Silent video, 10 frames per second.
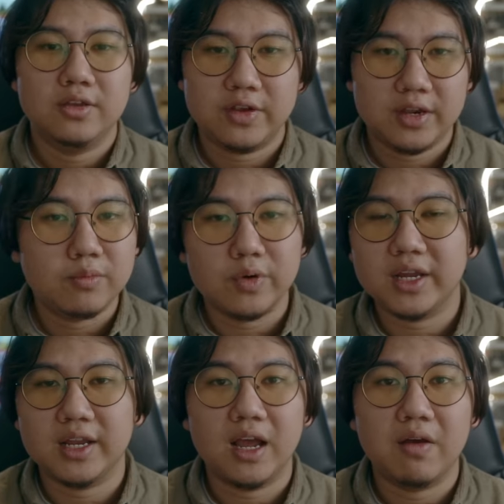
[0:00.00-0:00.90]
You can
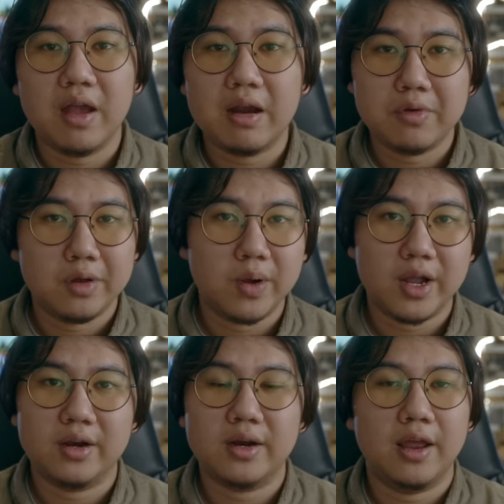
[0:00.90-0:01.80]
bring it out
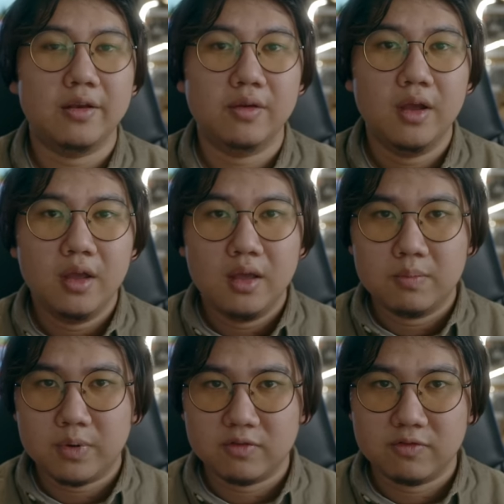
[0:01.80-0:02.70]
everywhere and
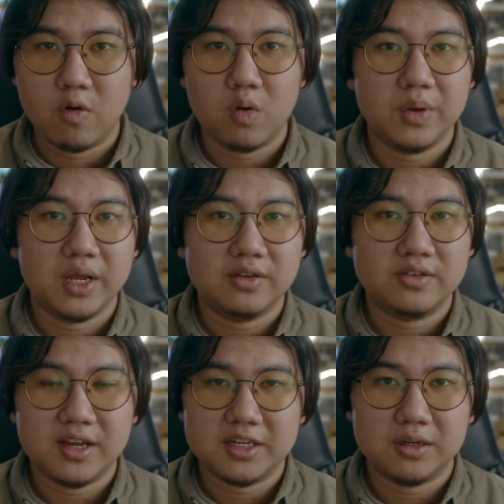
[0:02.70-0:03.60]
performing in
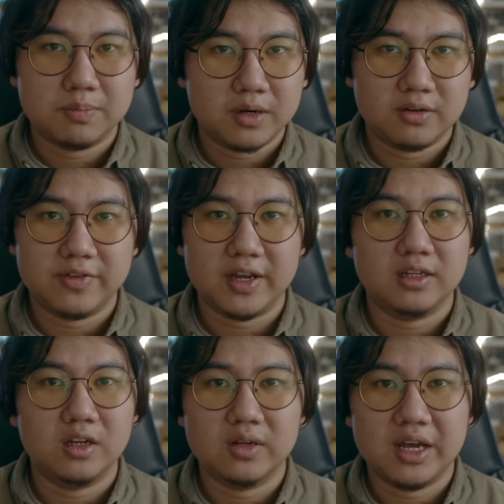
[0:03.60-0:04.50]
such a perfect
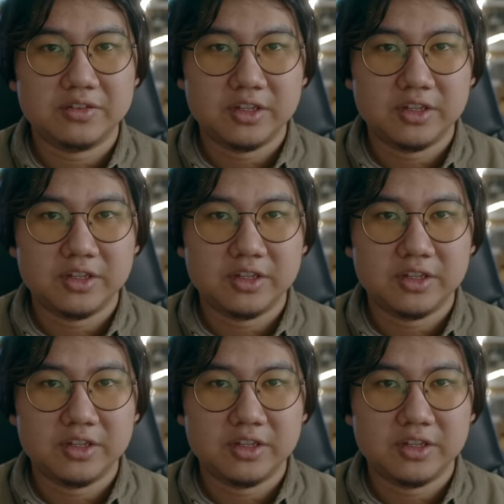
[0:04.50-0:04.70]
low light